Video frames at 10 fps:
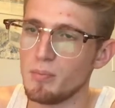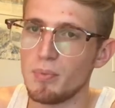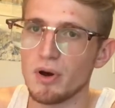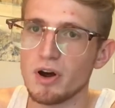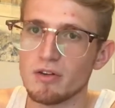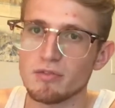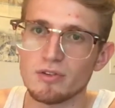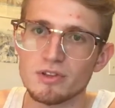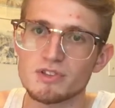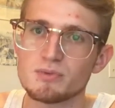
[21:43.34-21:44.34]
but
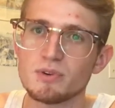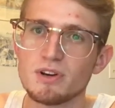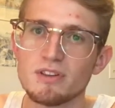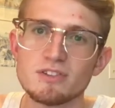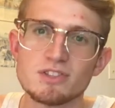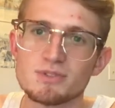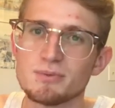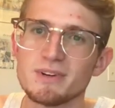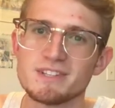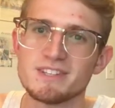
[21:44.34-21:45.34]
for this one there just
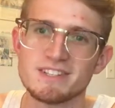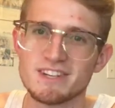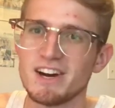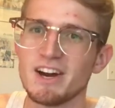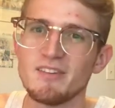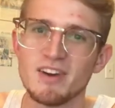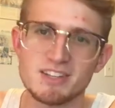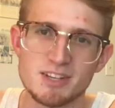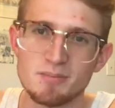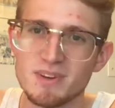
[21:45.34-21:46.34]
wasn't time
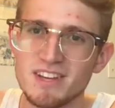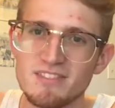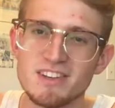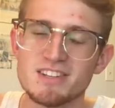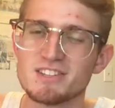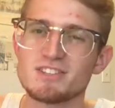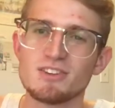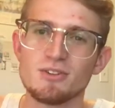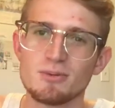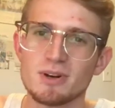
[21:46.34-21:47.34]
as i'm leaving
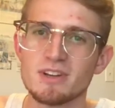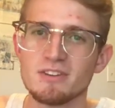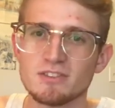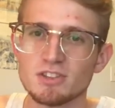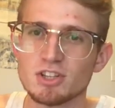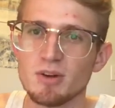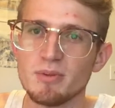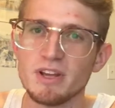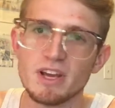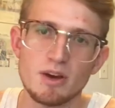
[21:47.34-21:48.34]
so quickly for
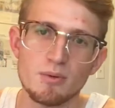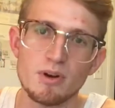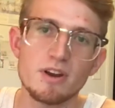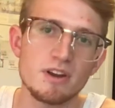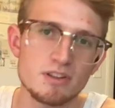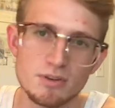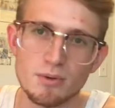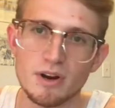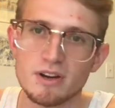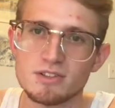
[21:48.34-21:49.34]
germany and wanted to get the
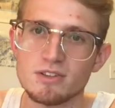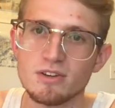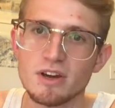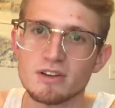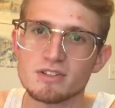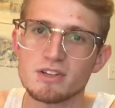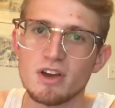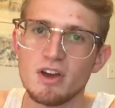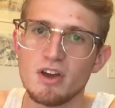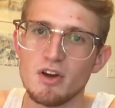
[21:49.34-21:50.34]
word out to you guys
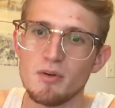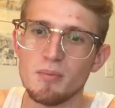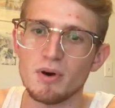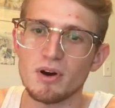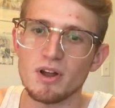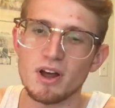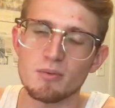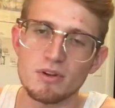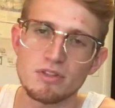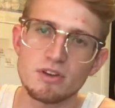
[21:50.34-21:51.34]
but i
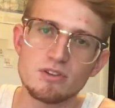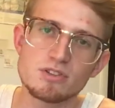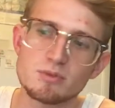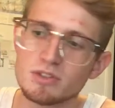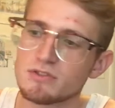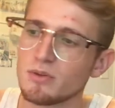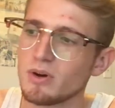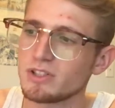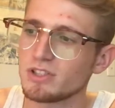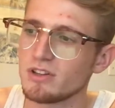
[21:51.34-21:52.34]
want to thank you so much for
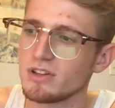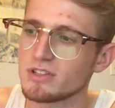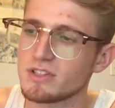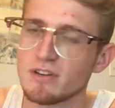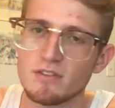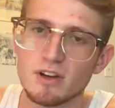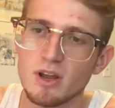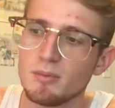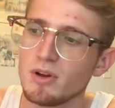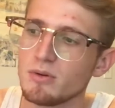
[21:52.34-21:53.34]
watching this definitely
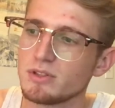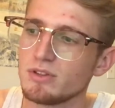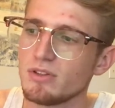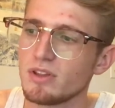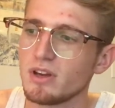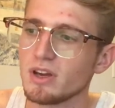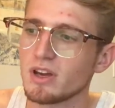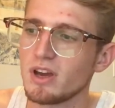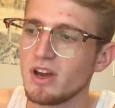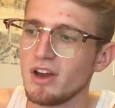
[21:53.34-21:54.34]
let me know what you
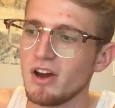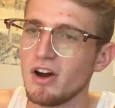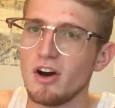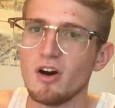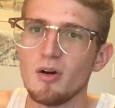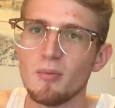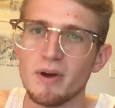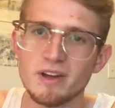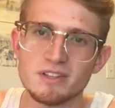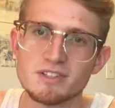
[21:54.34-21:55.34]
think um,
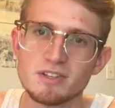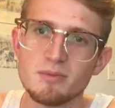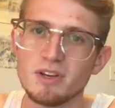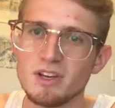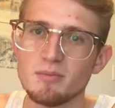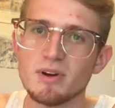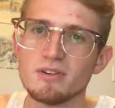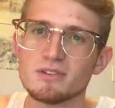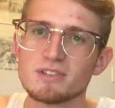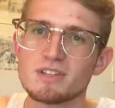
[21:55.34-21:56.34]
and send me
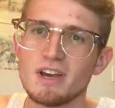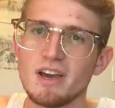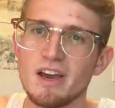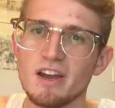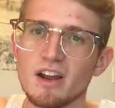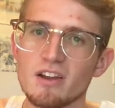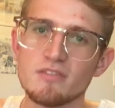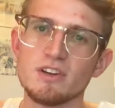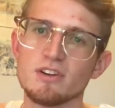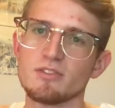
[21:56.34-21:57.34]
emails and i
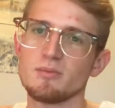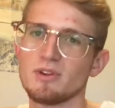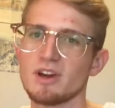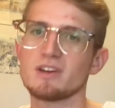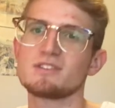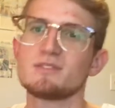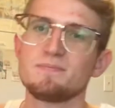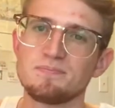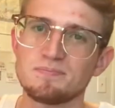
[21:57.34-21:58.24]
love to hear from you guys